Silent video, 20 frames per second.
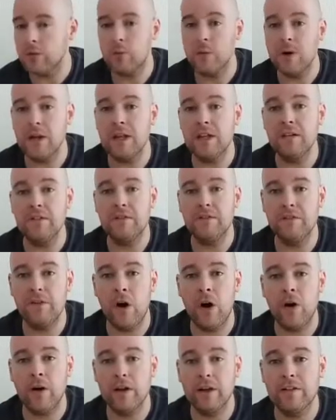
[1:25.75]
3,
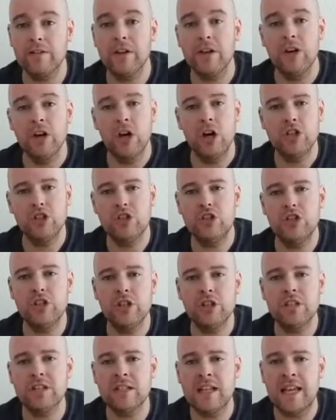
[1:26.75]
5 and
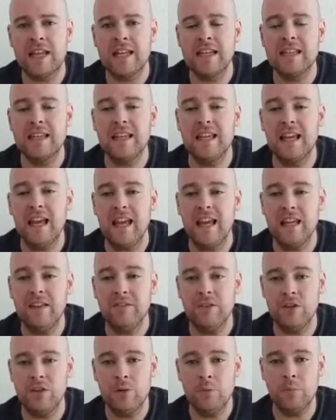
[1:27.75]
just saying the
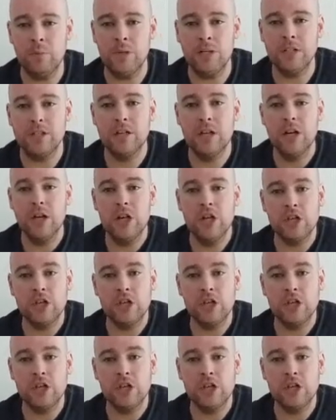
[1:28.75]
even numbers.